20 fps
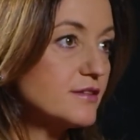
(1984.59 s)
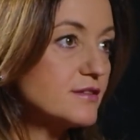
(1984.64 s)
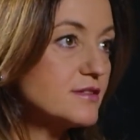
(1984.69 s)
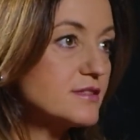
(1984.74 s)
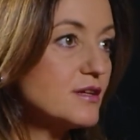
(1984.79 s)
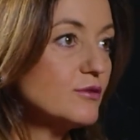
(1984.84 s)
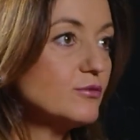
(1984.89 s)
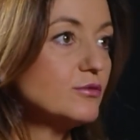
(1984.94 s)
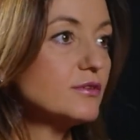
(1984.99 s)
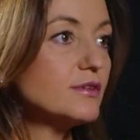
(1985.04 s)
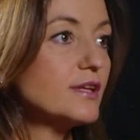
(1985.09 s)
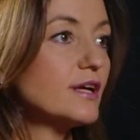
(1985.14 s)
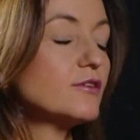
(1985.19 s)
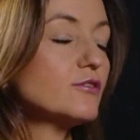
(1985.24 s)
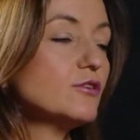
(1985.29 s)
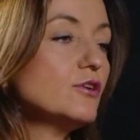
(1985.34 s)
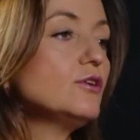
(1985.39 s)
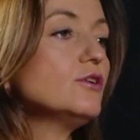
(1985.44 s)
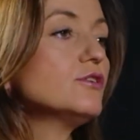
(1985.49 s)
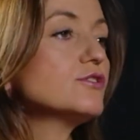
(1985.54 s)
So
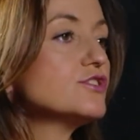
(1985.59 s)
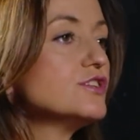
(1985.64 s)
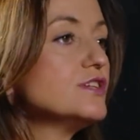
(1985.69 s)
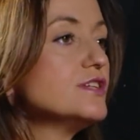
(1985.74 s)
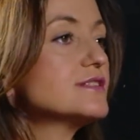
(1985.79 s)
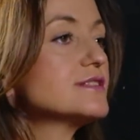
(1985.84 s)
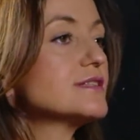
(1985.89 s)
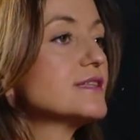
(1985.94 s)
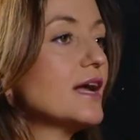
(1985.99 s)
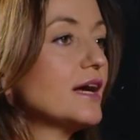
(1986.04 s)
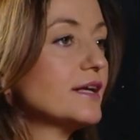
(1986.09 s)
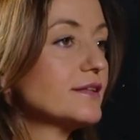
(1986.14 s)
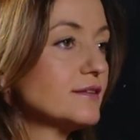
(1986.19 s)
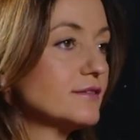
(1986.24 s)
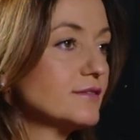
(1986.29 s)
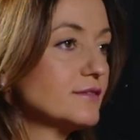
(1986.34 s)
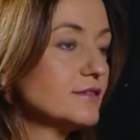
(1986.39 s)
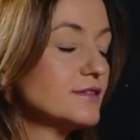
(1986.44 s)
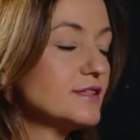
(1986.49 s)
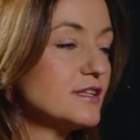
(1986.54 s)
technology is not
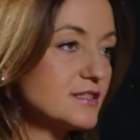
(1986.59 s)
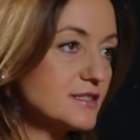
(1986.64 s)
the